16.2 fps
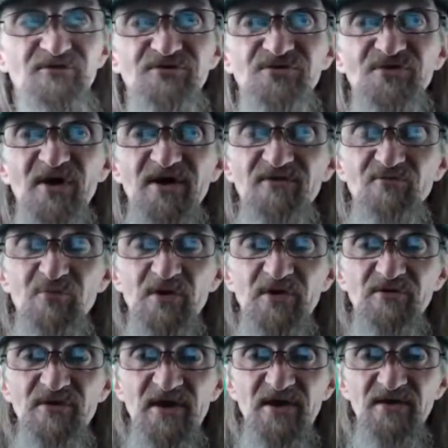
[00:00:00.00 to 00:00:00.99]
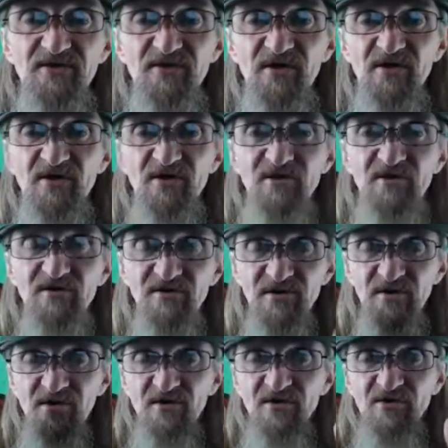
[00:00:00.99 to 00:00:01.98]
side of where that
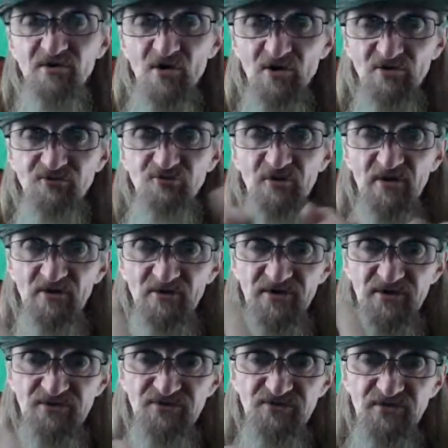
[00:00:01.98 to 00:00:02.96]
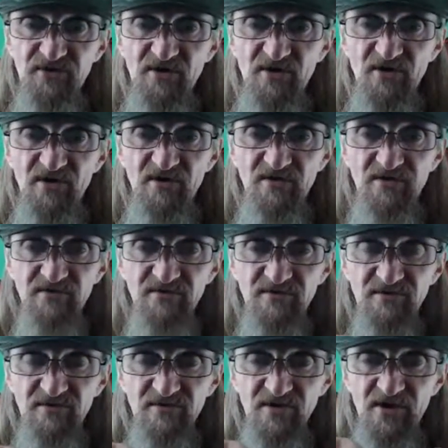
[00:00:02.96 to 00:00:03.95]
car trail hits the
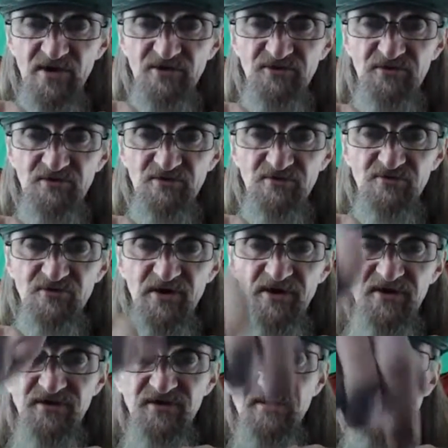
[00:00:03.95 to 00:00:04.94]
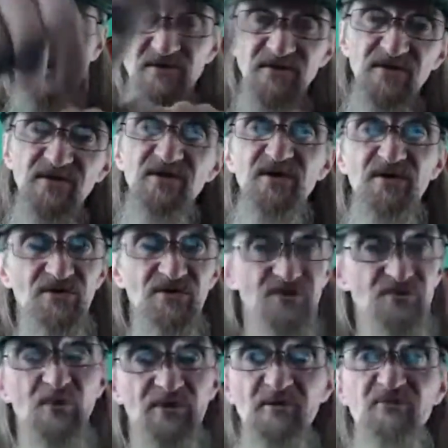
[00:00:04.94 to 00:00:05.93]
Deer Creek is
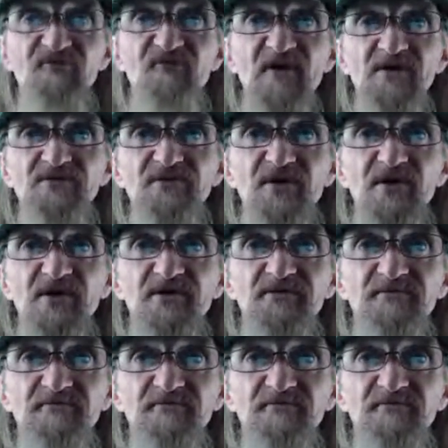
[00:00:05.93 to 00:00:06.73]
where they were found dead.